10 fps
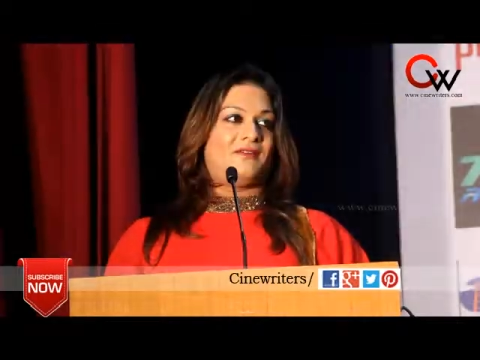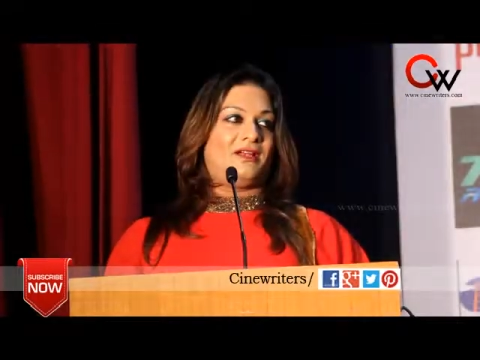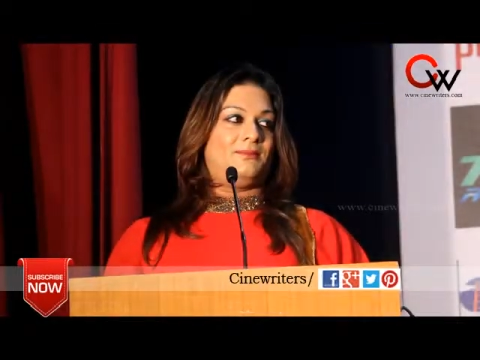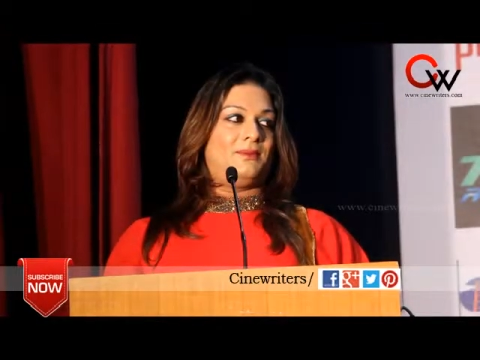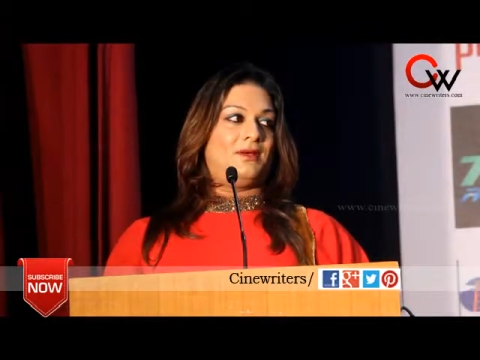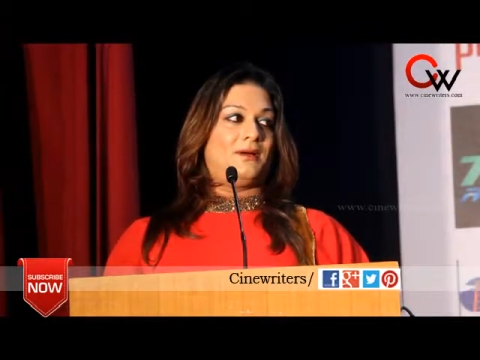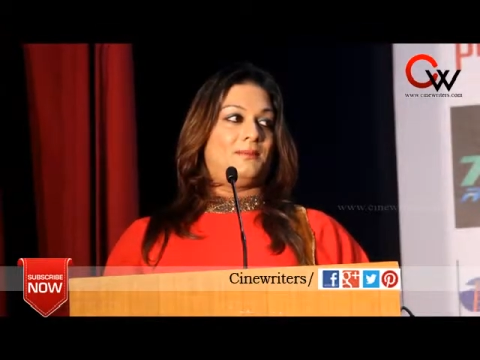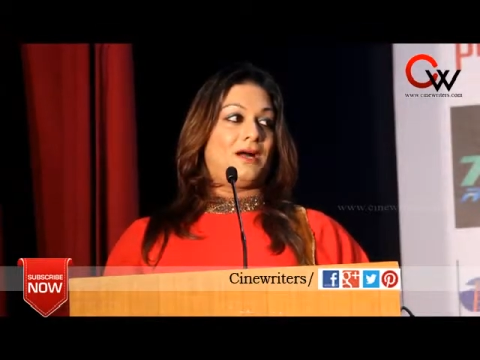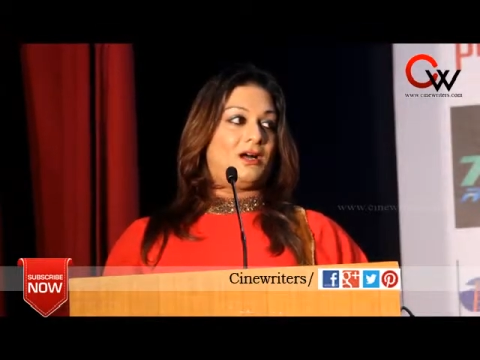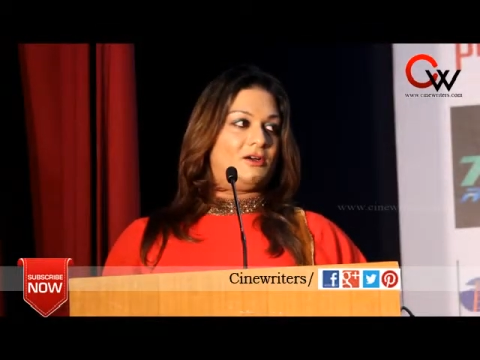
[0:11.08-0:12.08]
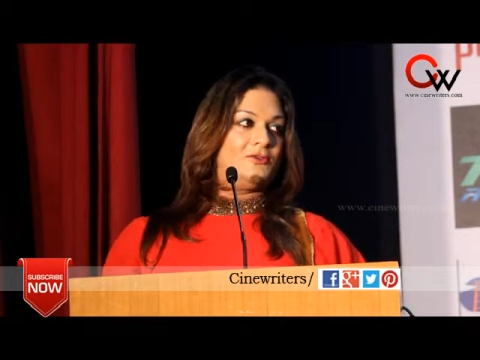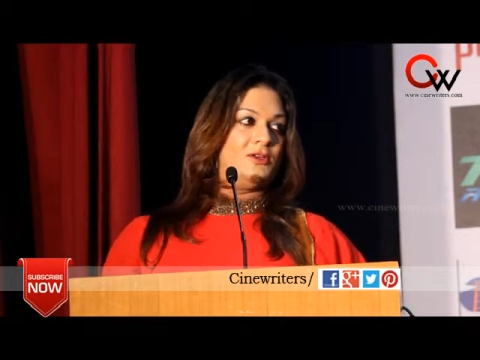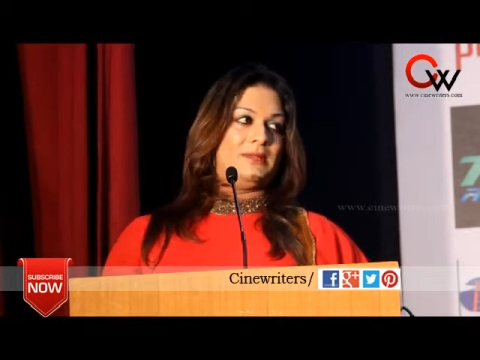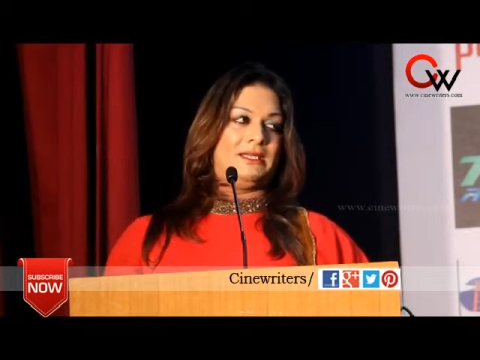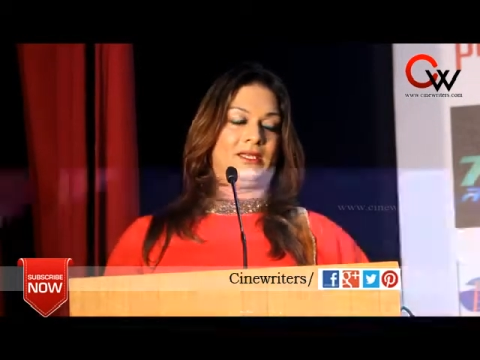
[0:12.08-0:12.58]
are very
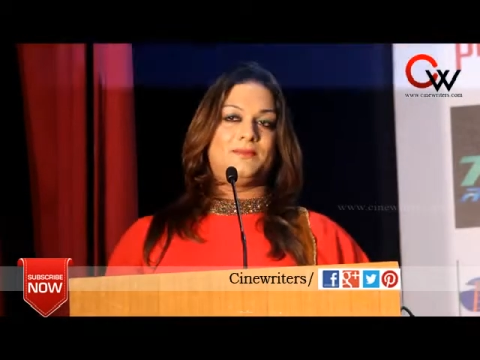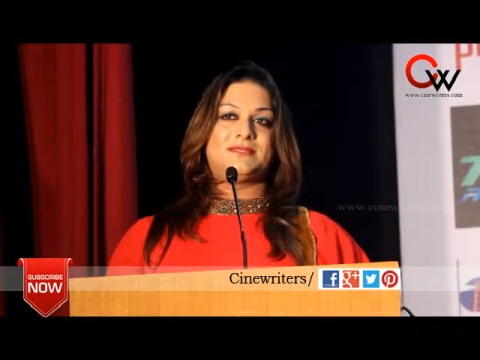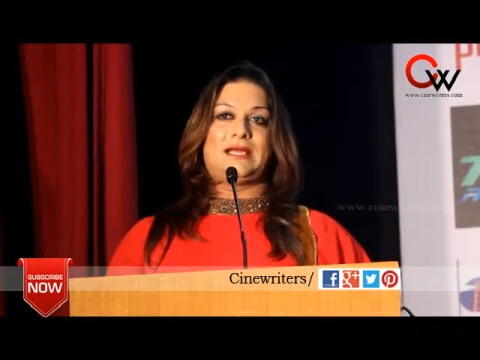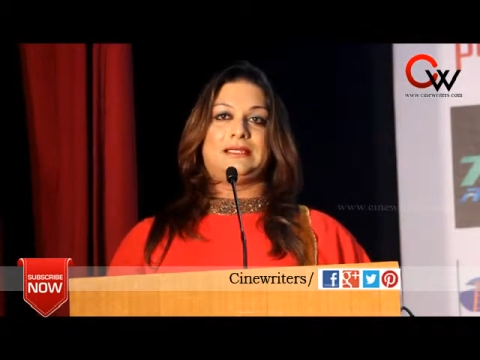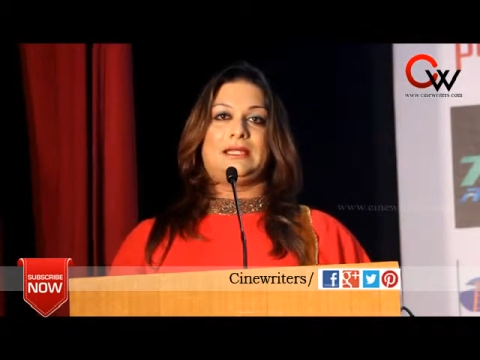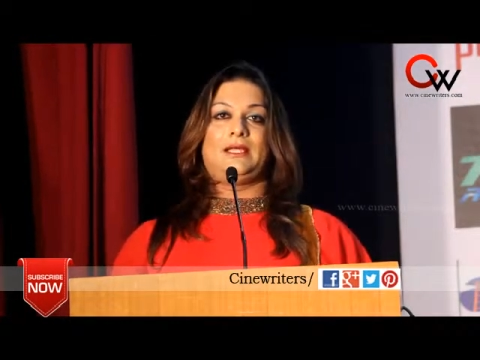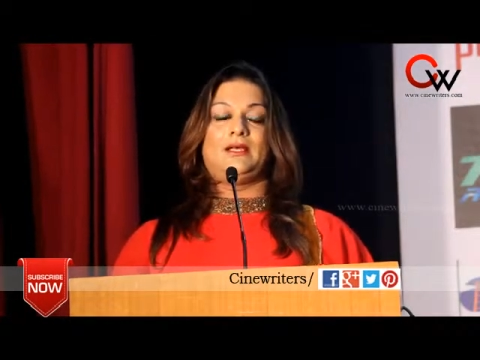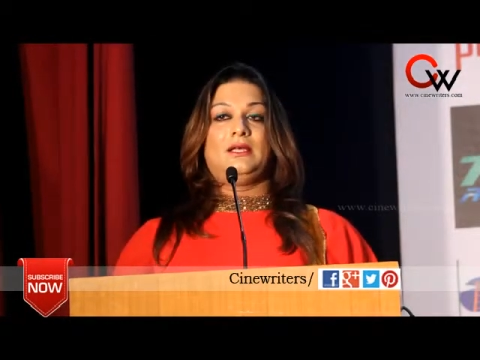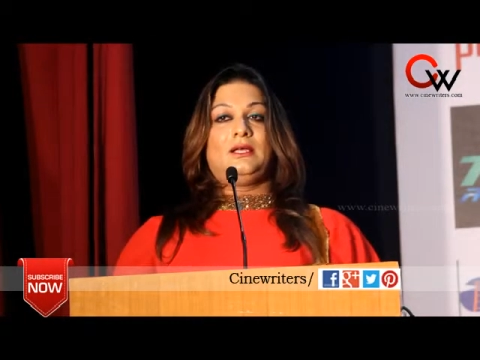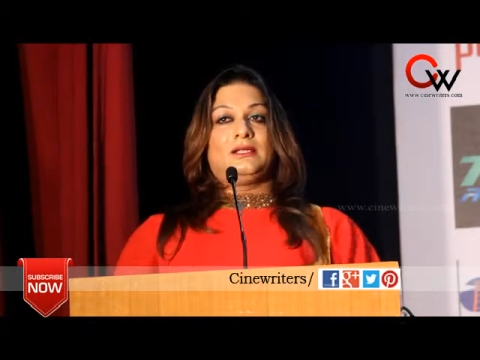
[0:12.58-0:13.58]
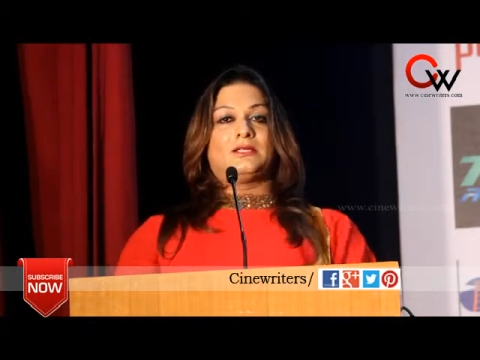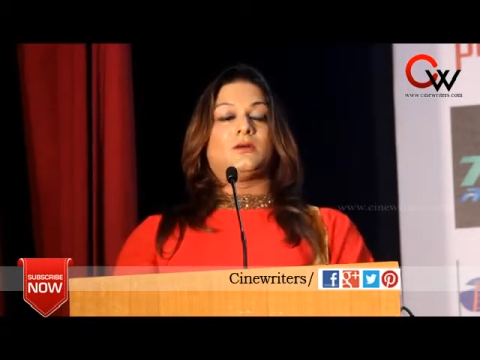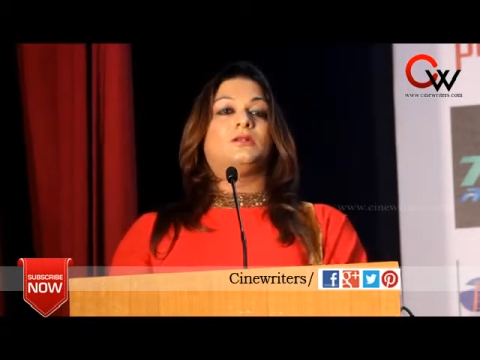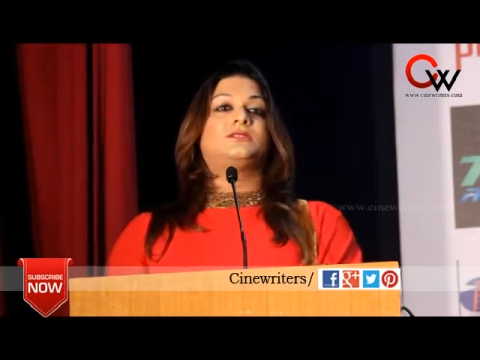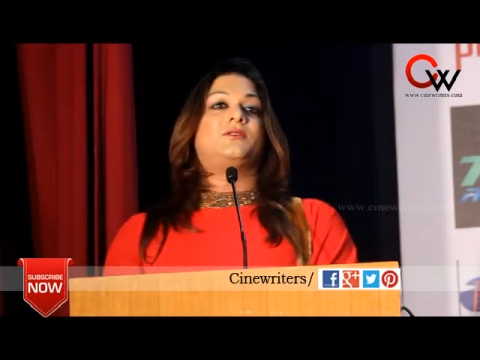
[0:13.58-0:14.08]
powerful mediums, and I think there's
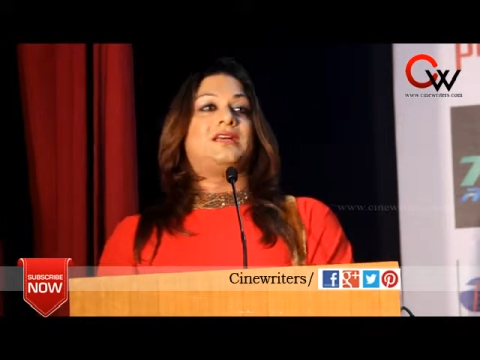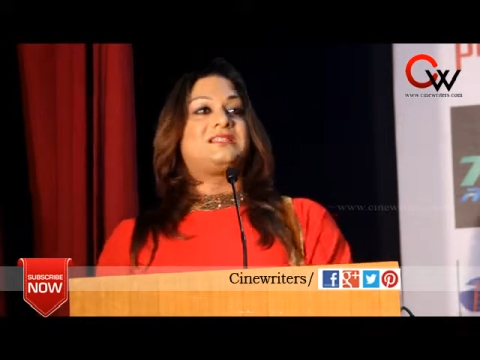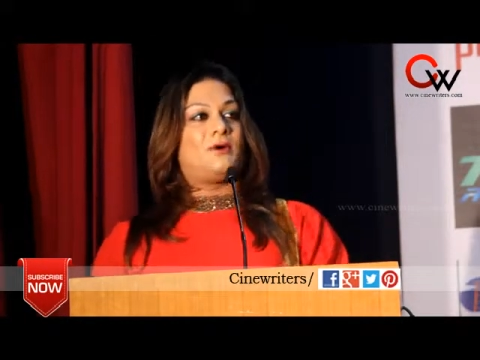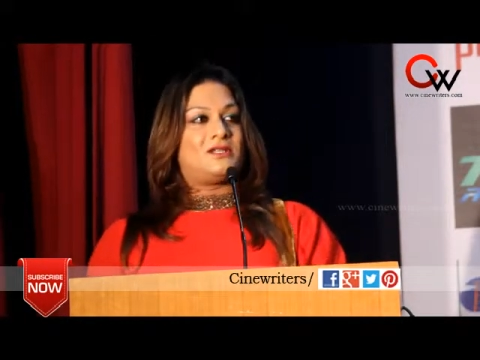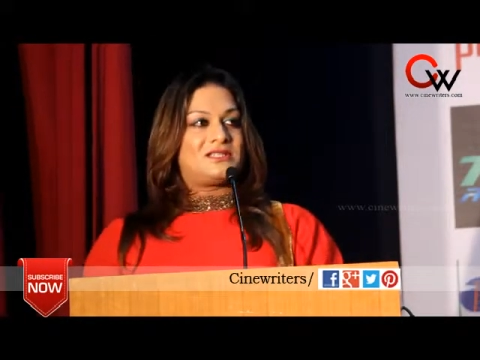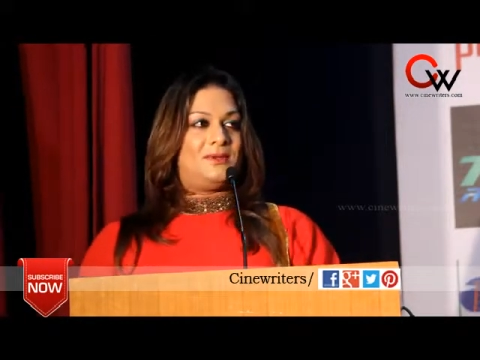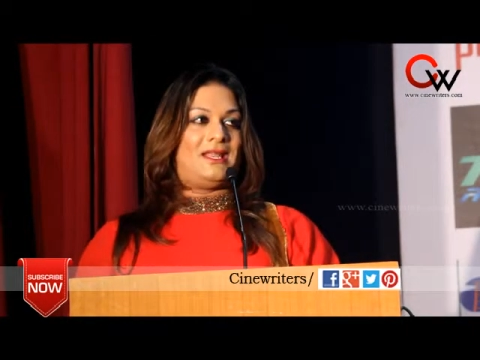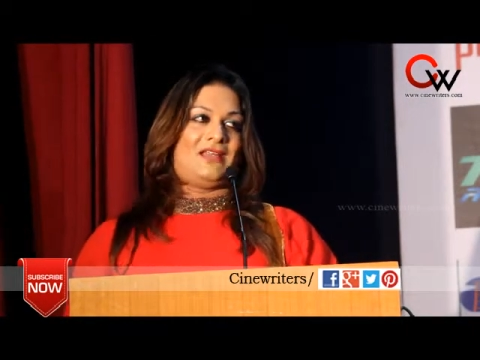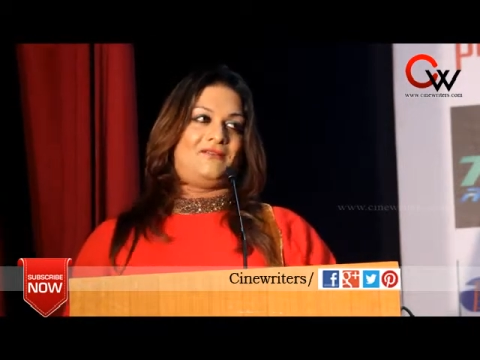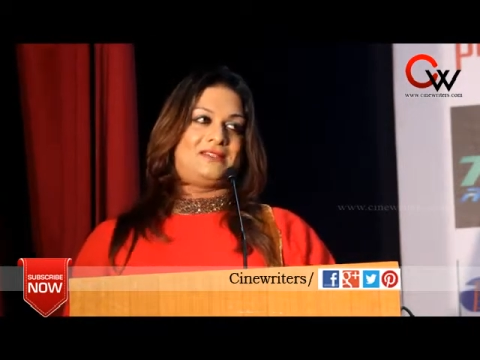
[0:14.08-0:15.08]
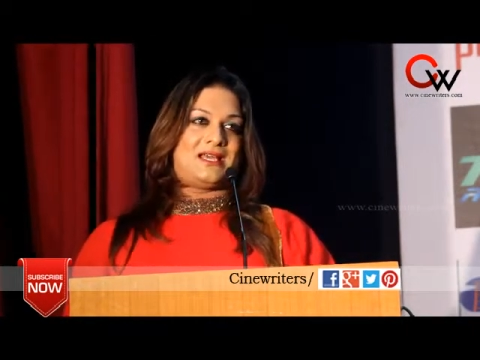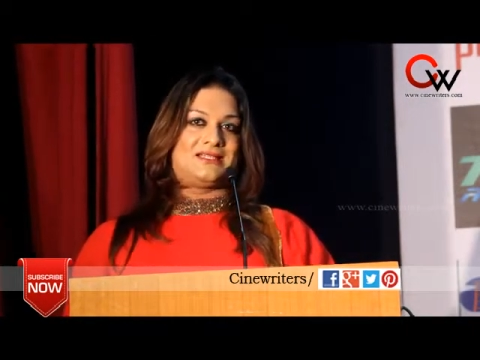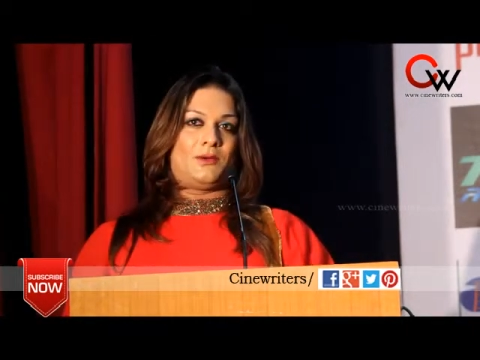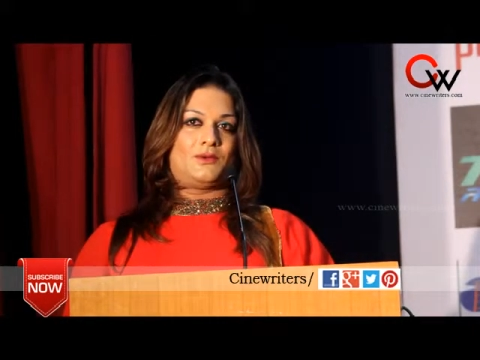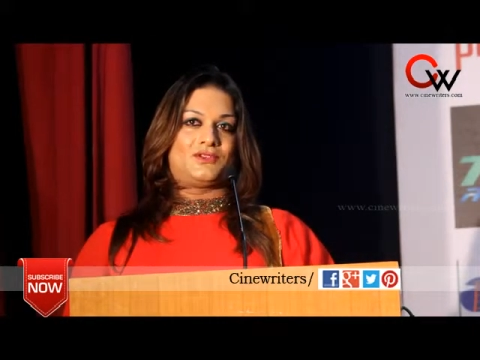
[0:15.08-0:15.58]
also responsible
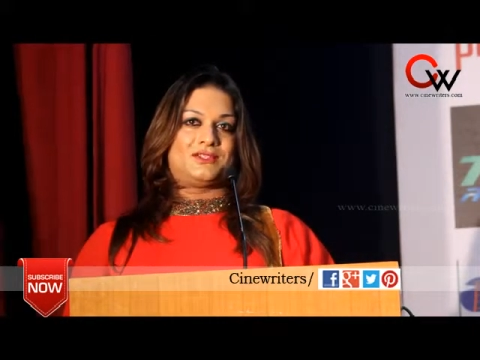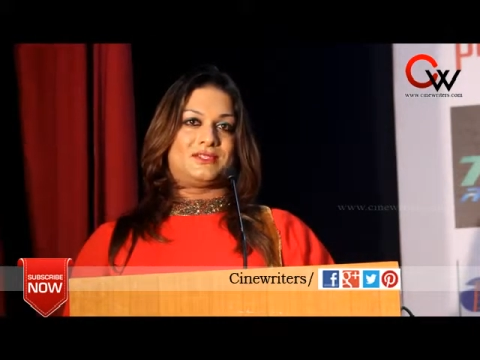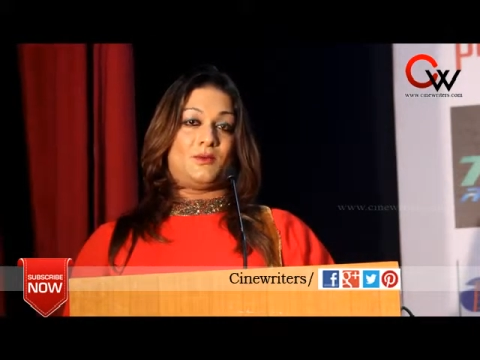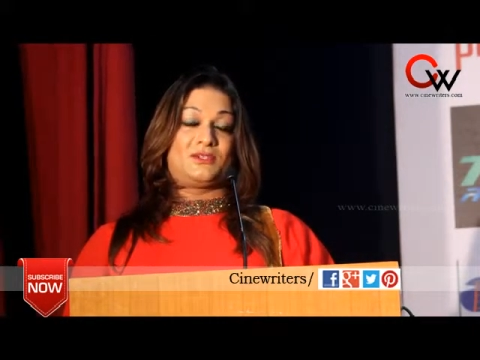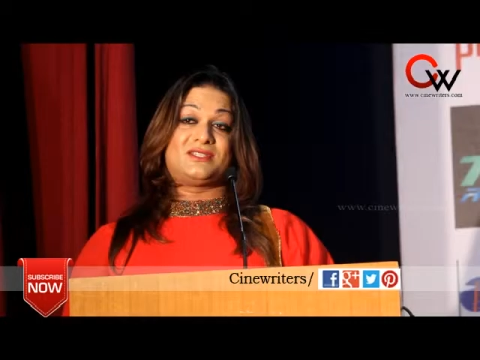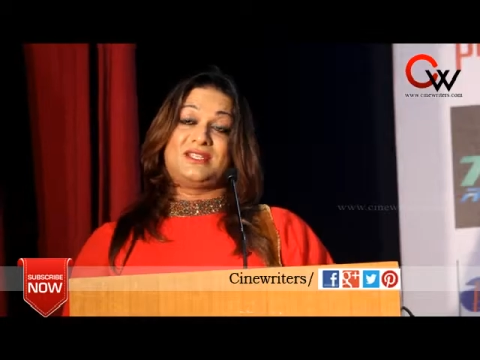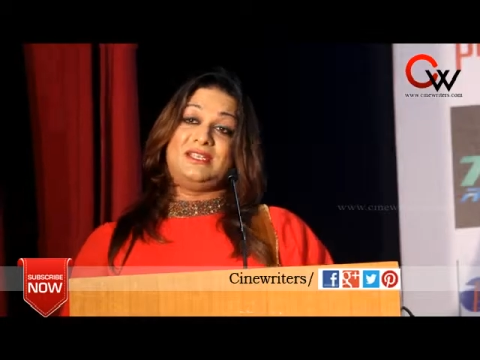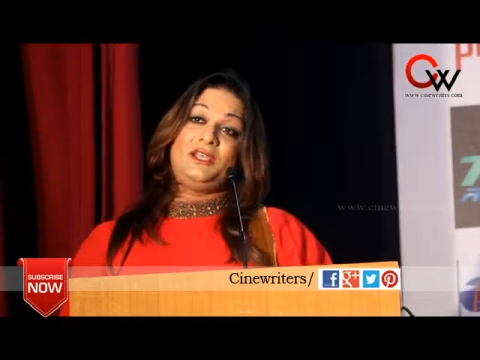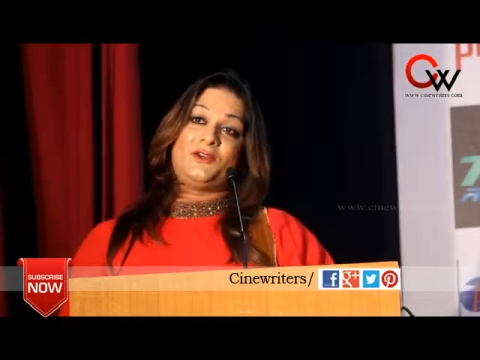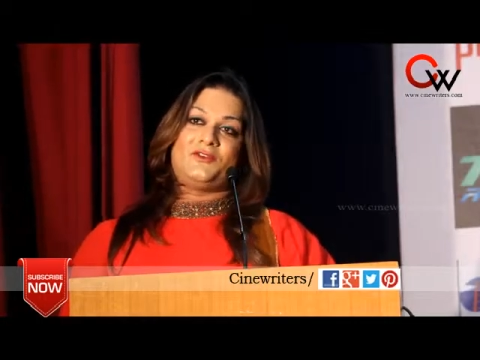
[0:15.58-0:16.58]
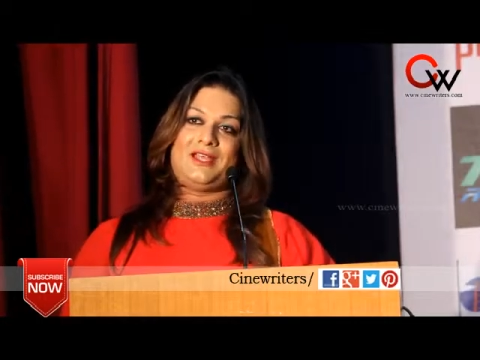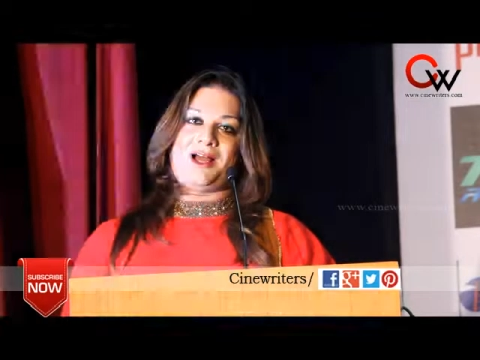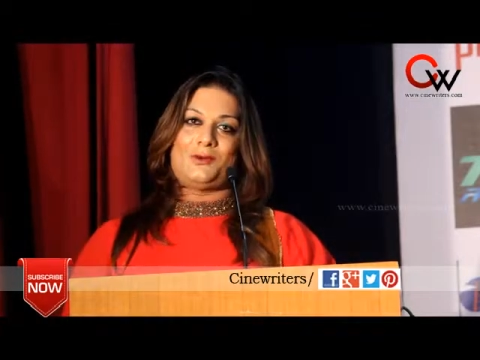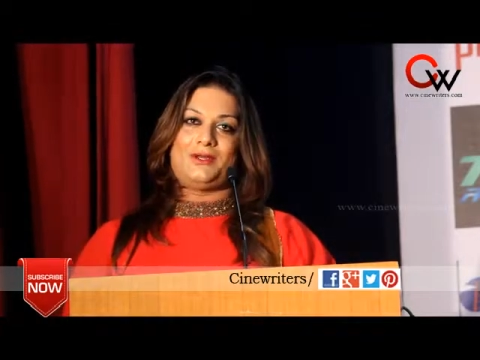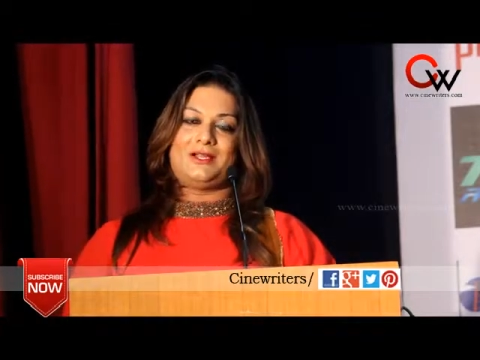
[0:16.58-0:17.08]
advertising, which is the need of the hour.